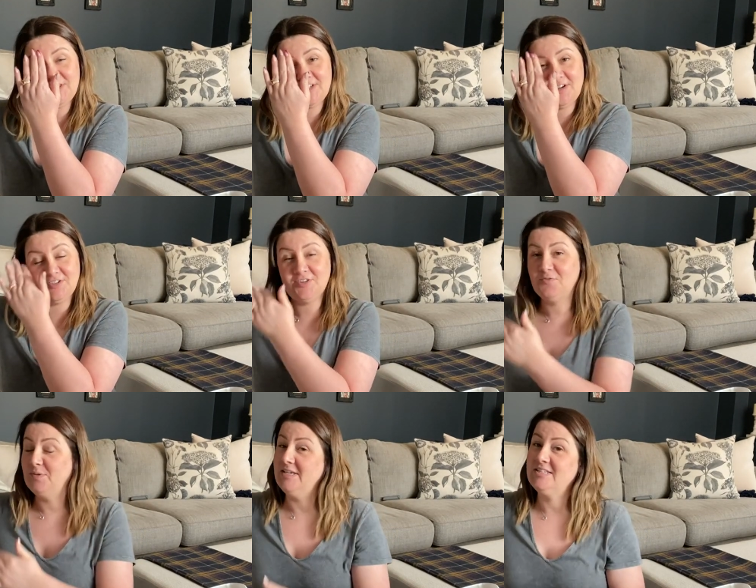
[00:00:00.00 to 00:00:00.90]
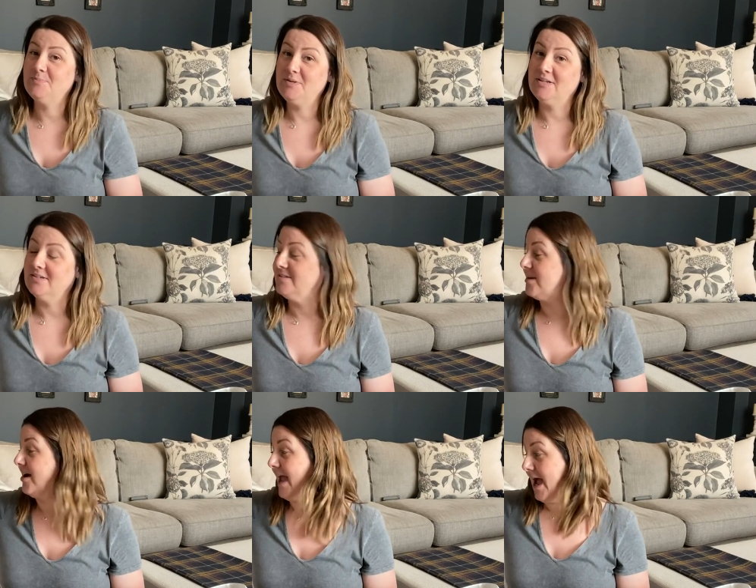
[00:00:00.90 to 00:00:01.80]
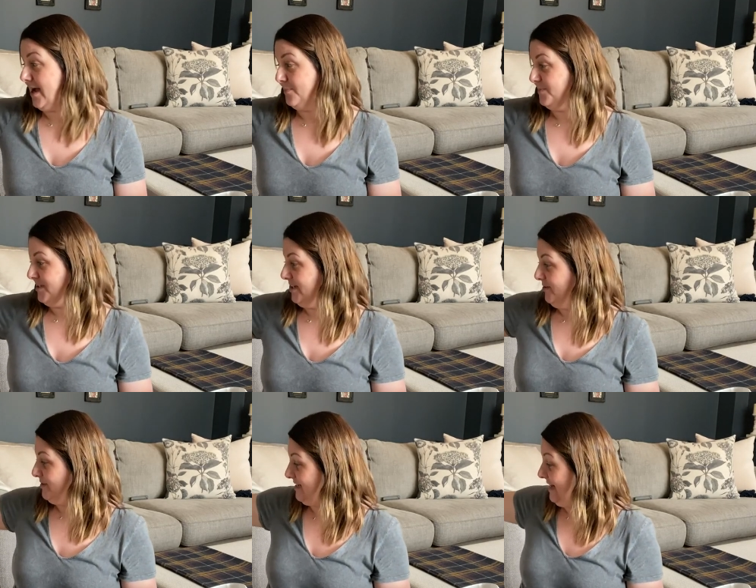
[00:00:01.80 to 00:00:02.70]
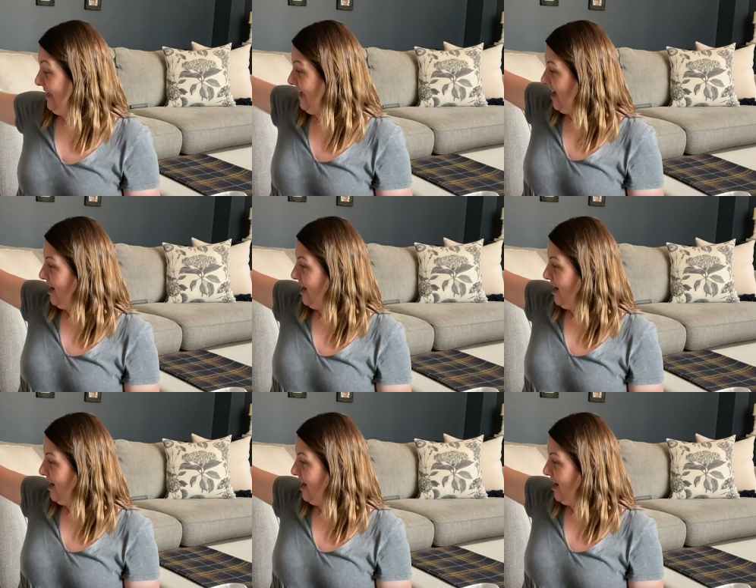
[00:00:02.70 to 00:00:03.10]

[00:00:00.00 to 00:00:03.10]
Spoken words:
start off with this because I absolutely